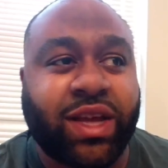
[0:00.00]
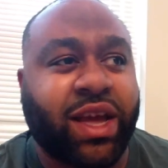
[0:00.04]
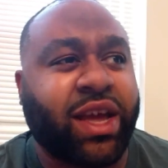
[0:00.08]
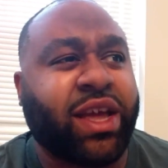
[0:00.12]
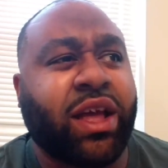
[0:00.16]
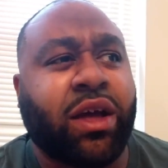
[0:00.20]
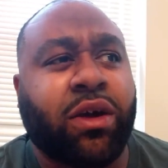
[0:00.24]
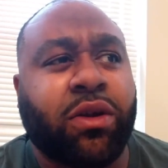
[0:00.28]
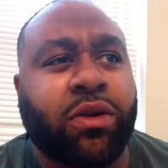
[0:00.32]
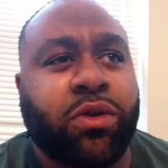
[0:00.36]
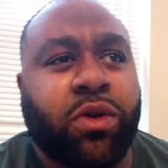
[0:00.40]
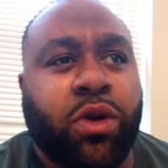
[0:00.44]
I,
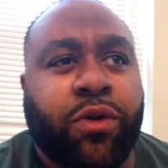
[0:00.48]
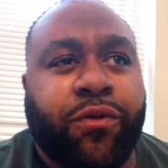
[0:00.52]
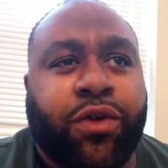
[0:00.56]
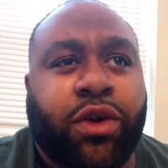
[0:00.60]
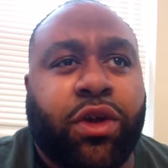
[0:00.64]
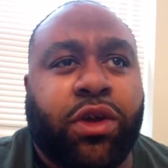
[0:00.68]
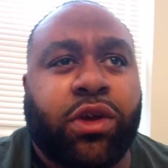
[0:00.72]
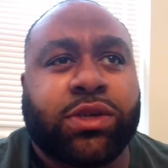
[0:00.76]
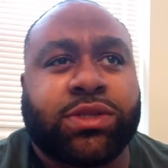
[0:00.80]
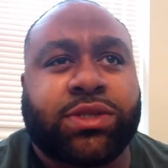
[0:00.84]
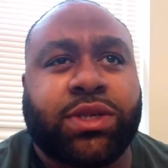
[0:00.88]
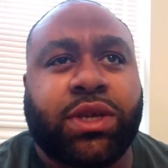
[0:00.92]
I don't know if you
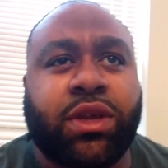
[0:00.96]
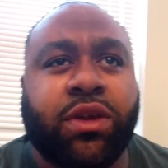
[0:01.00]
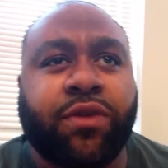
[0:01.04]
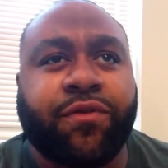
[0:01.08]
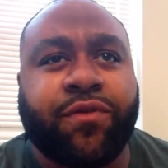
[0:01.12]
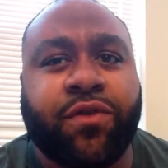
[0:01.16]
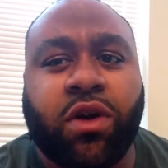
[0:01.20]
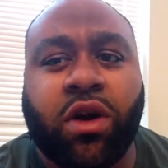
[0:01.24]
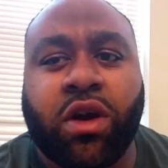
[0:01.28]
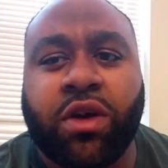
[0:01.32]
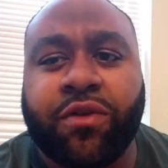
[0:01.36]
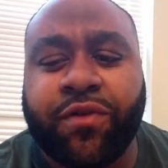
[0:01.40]
can use a
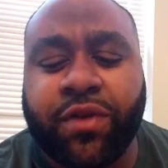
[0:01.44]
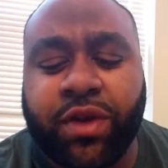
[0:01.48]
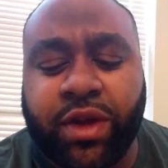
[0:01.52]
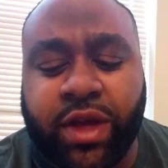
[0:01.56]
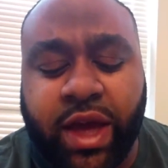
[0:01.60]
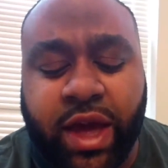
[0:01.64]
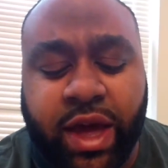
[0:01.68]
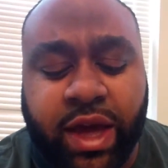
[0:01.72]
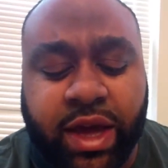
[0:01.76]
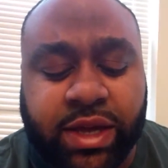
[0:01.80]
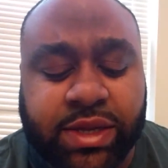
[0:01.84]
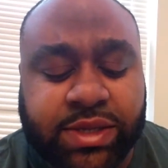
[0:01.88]
gift card for
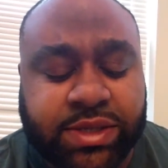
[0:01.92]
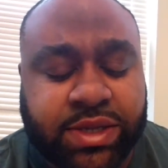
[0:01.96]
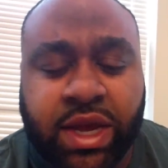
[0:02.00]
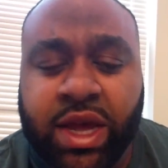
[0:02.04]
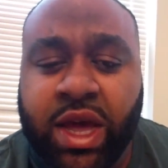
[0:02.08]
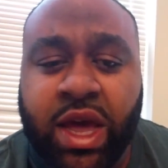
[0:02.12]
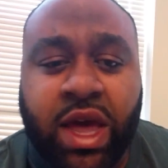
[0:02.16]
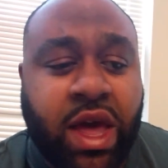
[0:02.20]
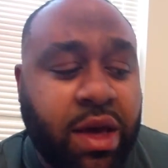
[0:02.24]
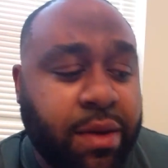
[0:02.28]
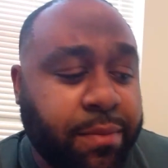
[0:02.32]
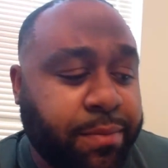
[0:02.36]
gas,
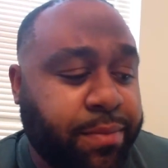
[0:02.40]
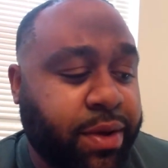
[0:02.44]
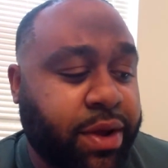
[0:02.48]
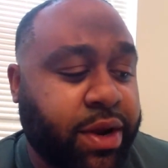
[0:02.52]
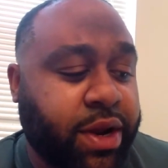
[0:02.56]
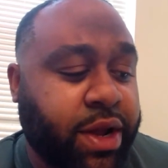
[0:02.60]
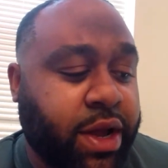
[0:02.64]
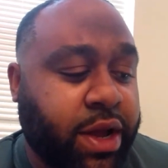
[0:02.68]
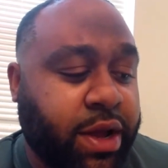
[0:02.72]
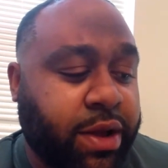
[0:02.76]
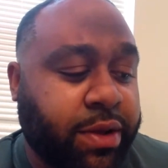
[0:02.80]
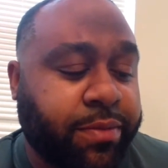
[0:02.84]

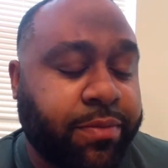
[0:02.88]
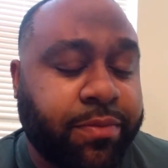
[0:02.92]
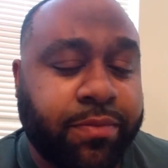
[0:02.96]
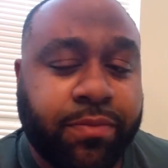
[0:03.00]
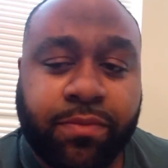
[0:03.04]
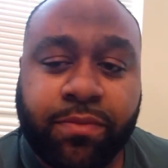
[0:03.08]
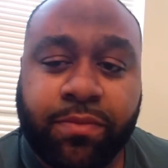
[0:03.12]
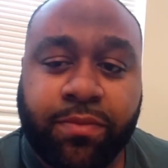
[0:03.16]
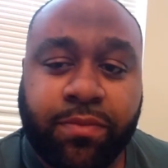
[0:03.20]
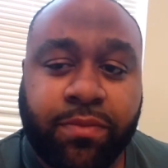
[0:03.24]
but um,